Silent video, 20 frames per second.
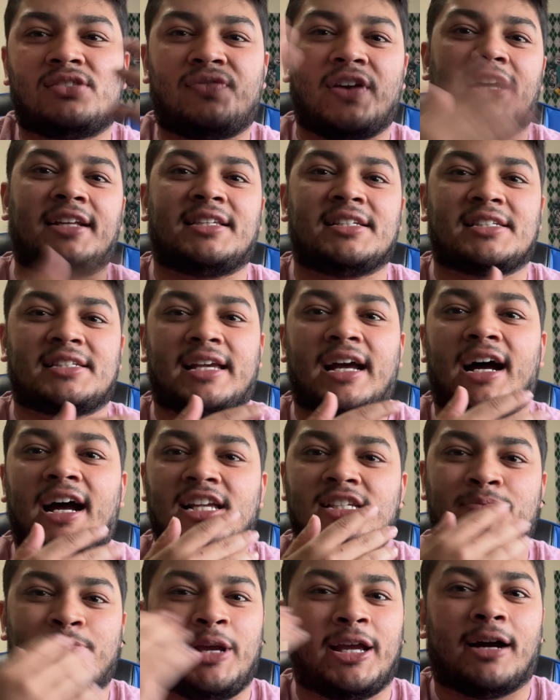fake
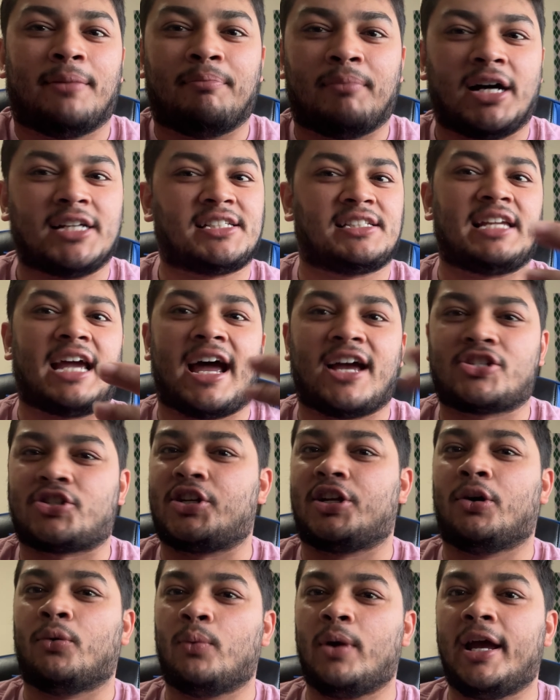disguise being a mustache
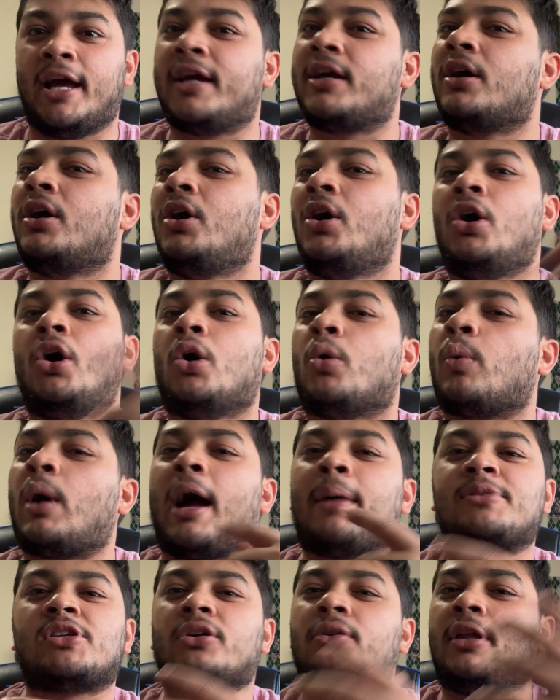and a wig were
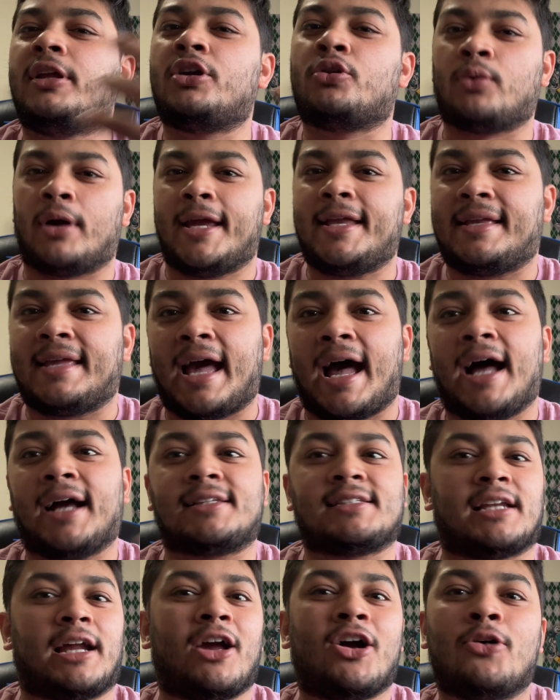absolutely great
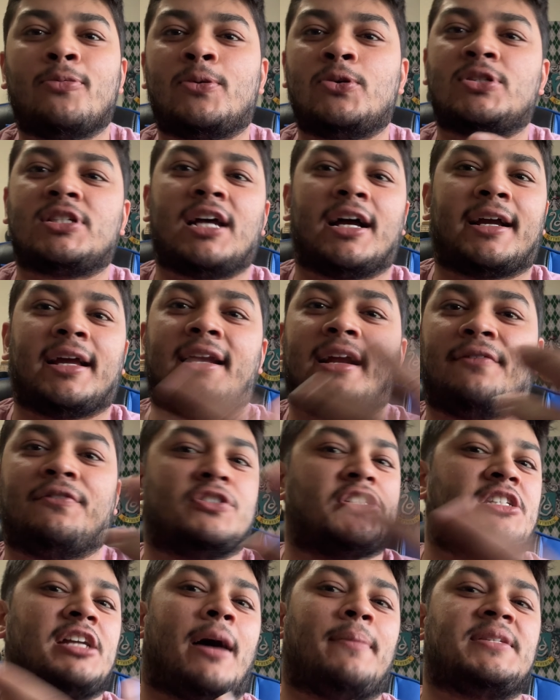gags, and I hope Kusaka
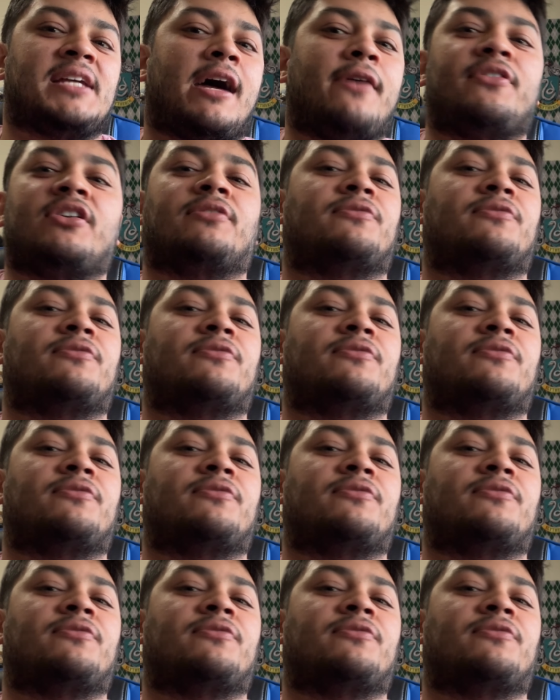never stops having